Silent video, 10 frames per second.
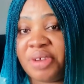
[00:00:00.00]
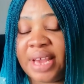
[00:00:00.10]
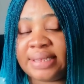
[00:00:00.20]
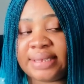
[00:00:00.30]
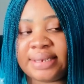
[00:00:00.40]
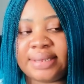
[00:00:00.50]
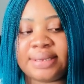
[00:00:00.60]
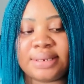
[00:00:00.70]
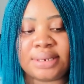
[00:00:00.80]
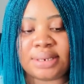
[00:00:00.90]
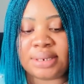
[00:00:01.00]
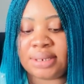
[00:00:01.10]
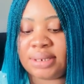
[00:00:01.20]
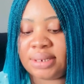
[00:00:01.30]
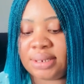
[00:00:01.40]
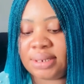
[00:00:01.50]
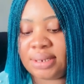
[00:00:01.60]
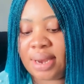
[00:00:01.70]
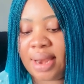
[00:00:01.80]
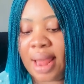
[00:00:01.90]
get it
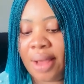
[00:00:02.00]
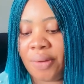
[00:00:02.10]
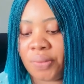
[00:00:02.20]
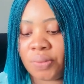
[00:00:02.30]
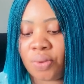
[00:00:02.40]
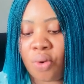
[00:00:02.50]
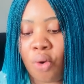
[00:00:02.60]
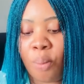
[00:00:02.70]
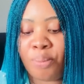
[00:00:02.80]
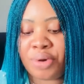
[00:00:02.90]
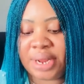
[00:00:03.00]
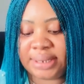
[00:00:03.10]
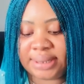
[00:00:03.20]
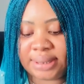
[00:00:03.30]
now open it